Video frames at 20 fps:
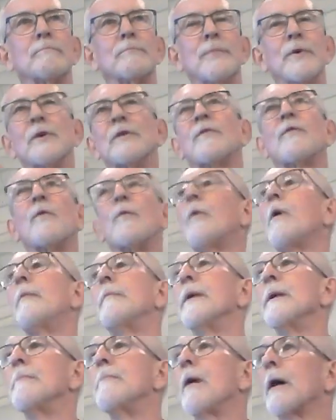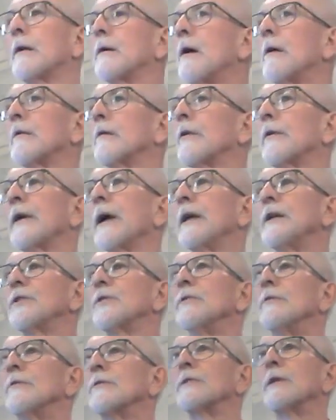beautiful woman in my
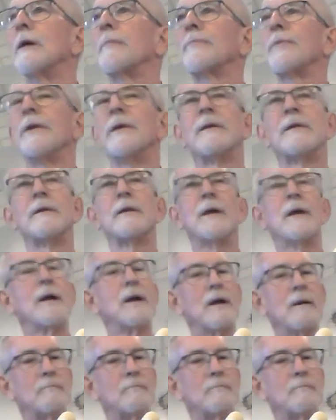congregation or something.